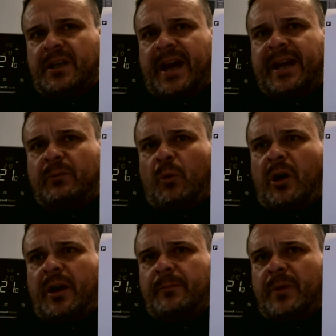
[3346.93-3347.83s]
And
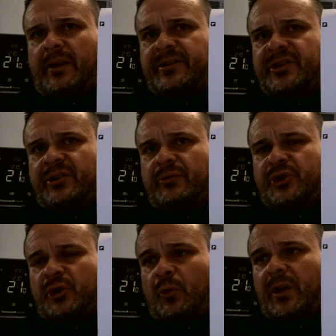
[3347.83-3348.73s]
what I'm going to do
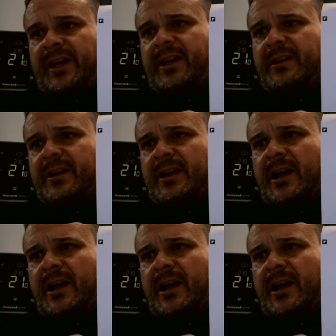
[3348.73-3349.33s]
shortly,